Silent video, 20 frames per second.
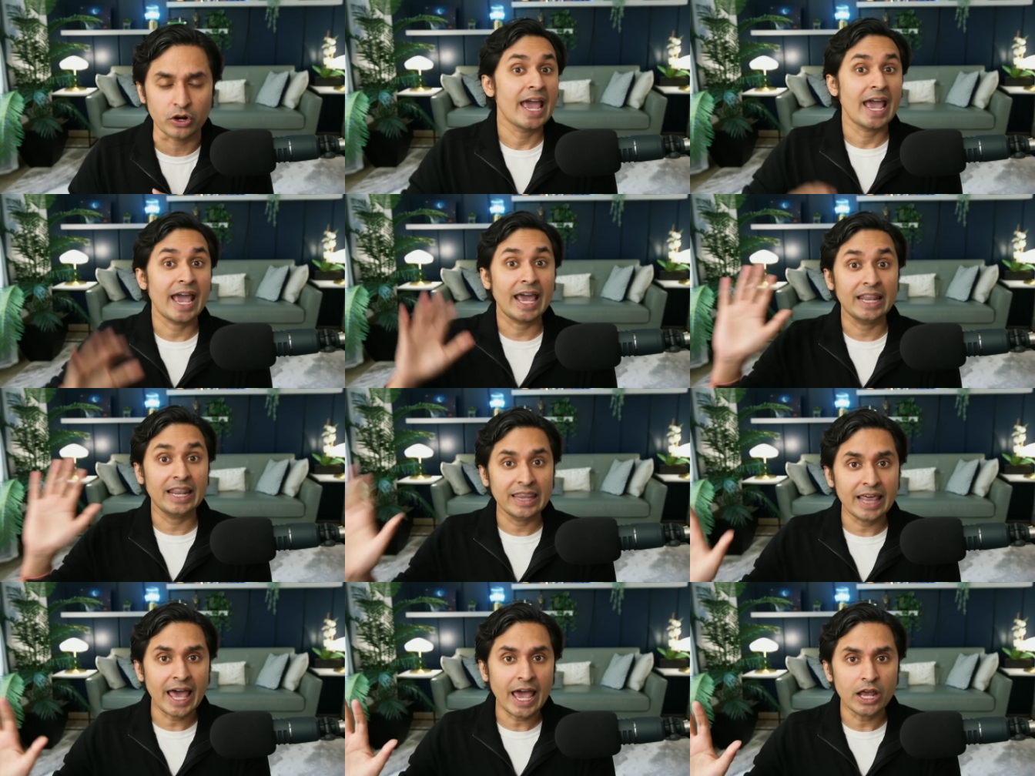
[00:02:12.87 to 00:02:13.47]
And
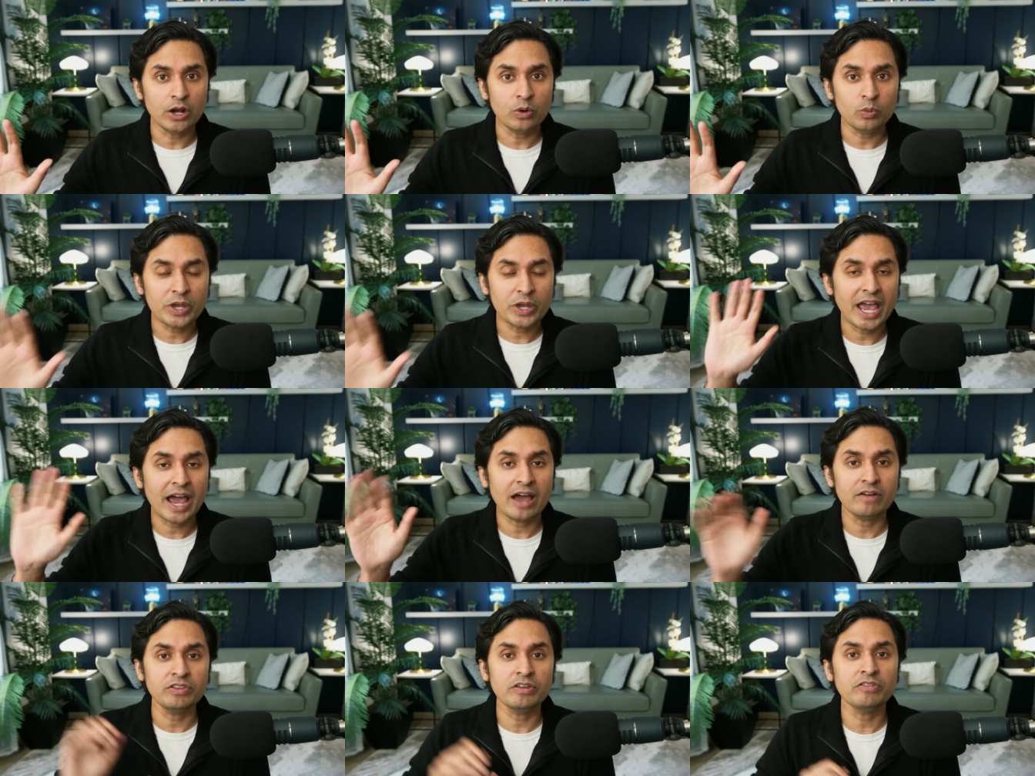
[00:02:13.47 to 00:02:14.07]
then we
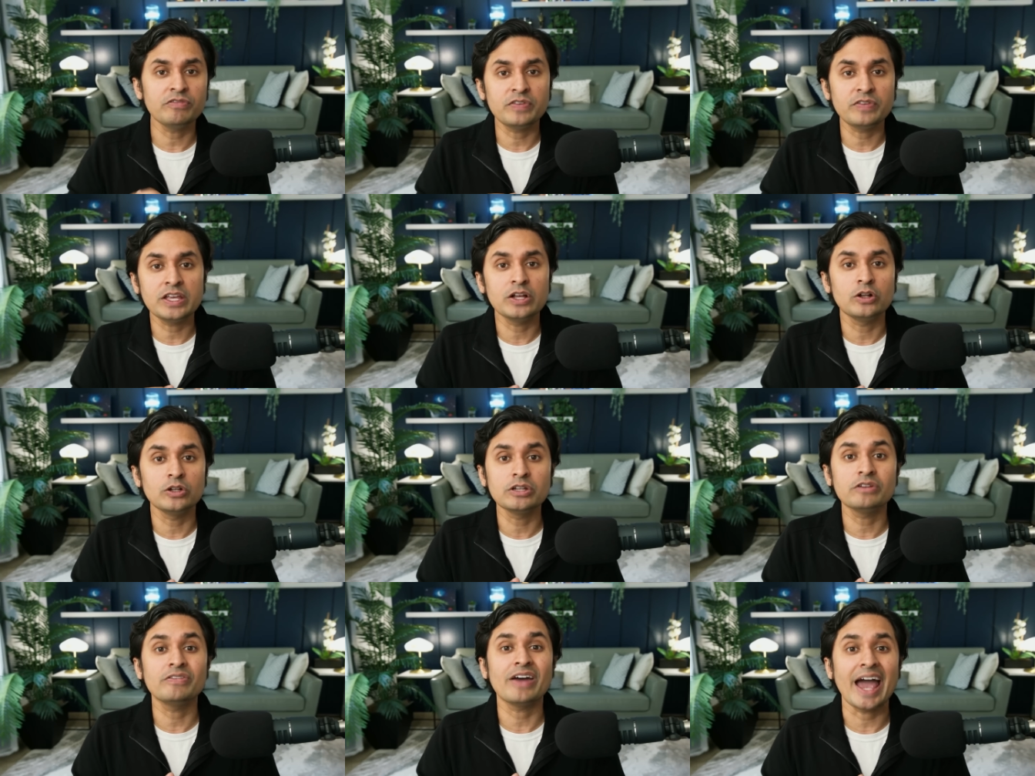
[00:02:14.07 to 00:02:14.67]
have the
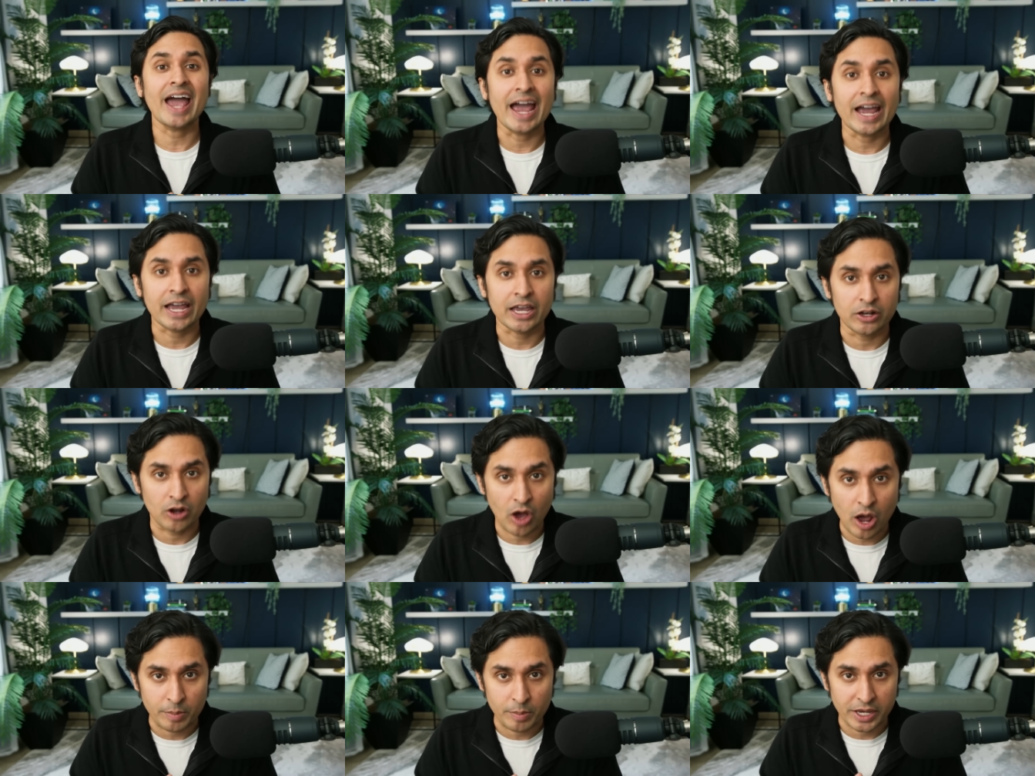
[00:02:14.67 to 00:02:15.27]
field of
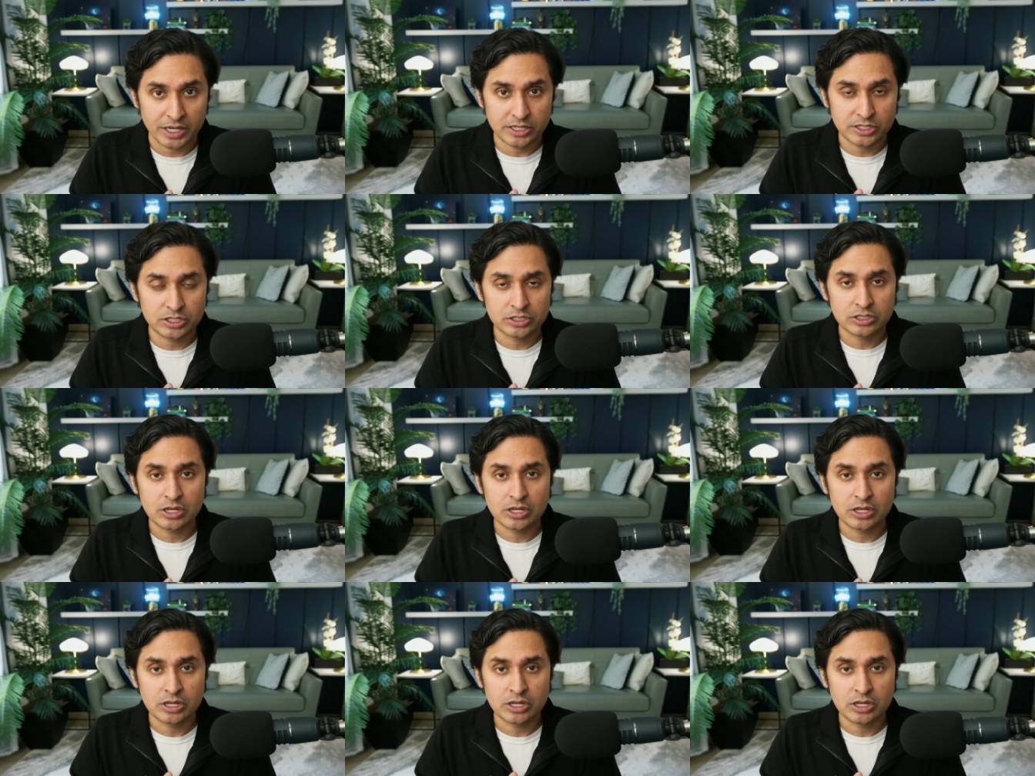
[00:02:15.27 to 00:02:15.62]
economics